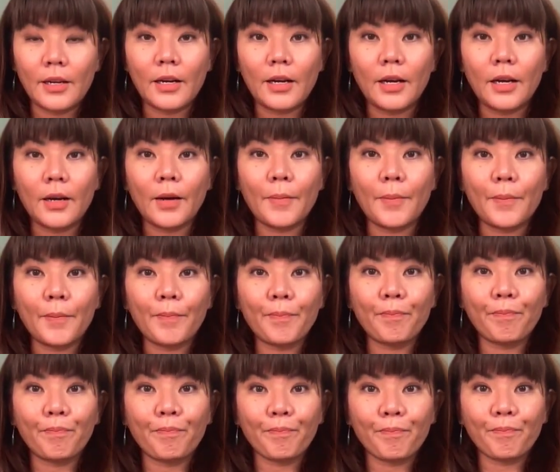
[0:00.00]

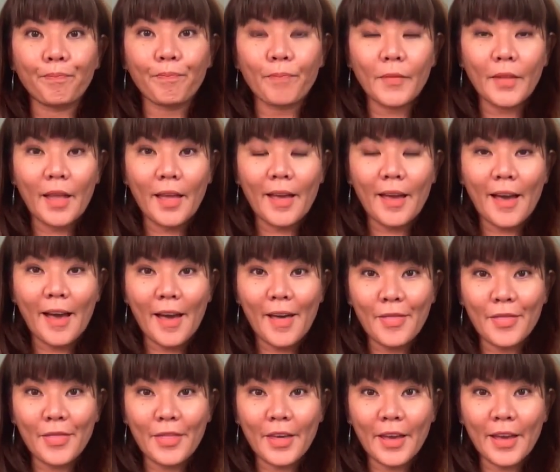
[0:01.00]

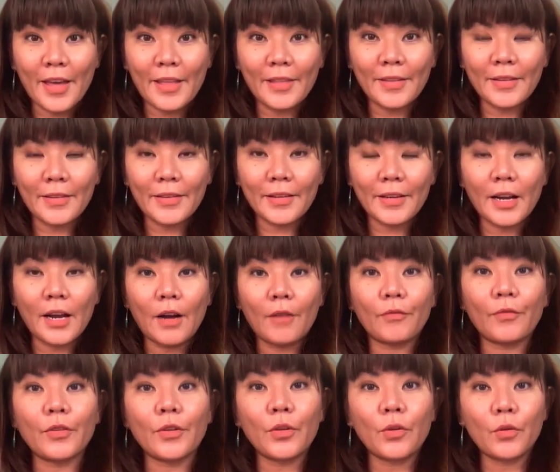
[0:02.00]
And then
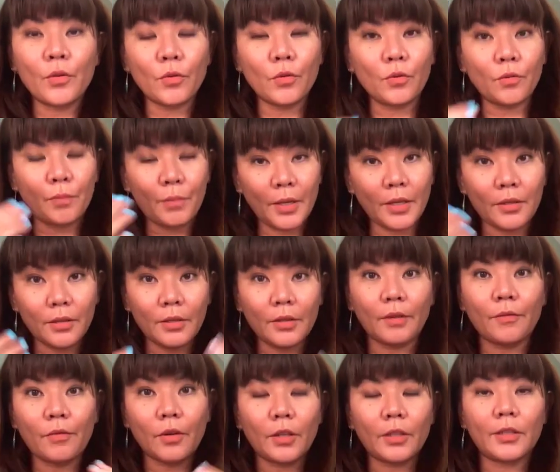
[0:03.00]
after you pick
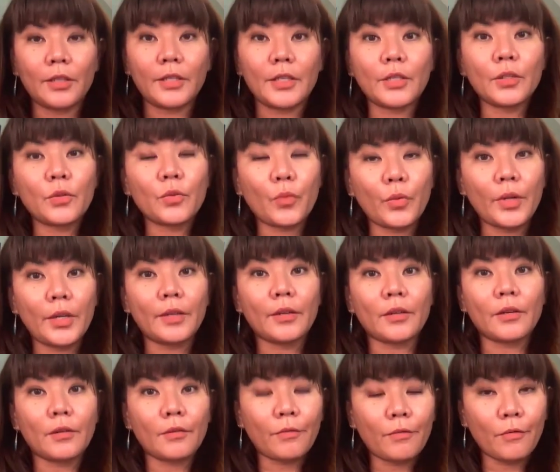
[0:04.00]
the volunteer to read
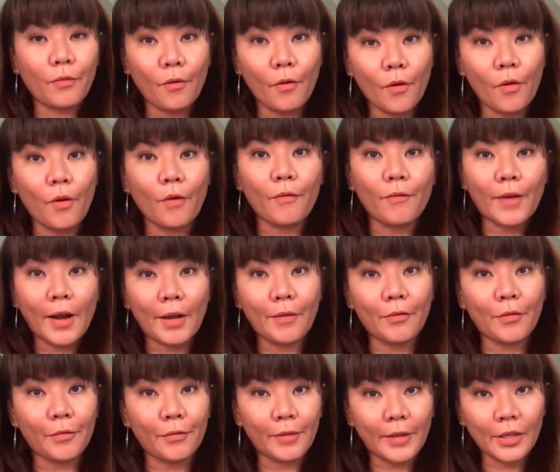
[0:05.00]
the 4 or 5
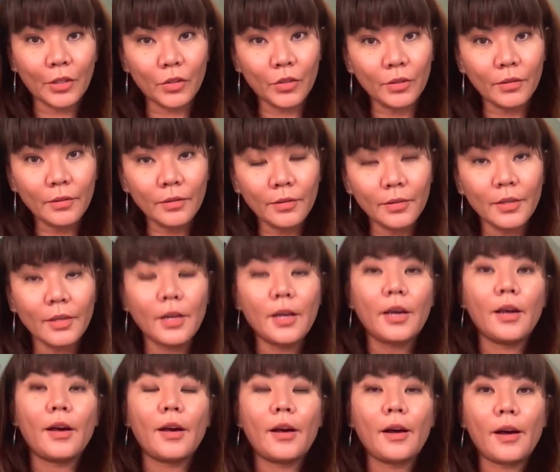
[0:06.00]
reflections,
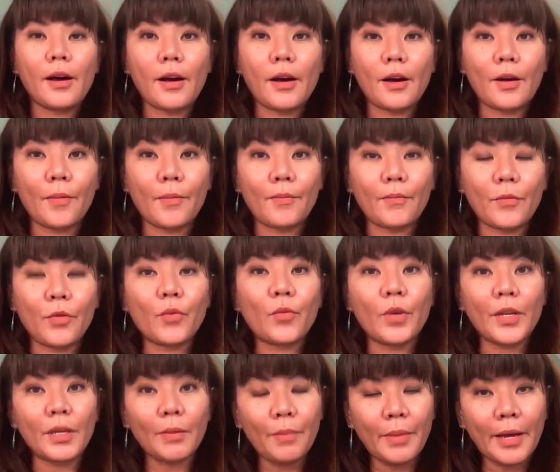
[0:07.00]
you
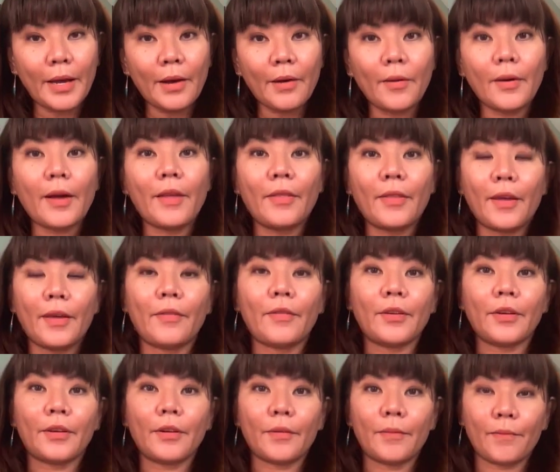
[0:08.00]
ring the bell, and then
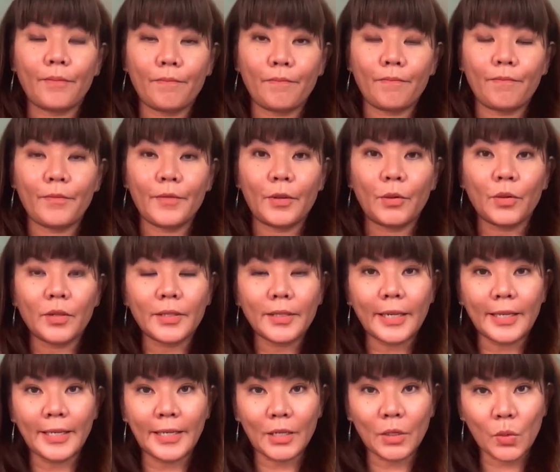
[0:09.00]
they will
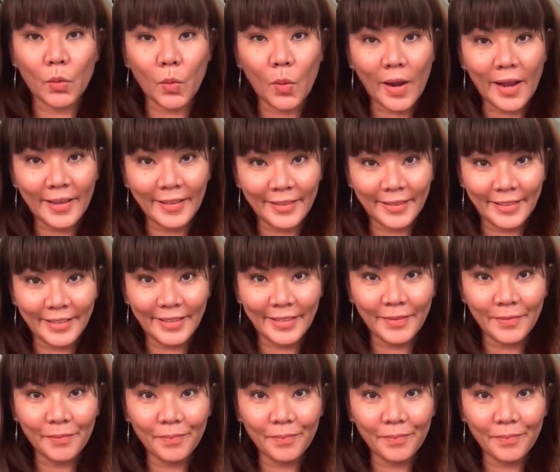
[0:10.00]
start eating quietly,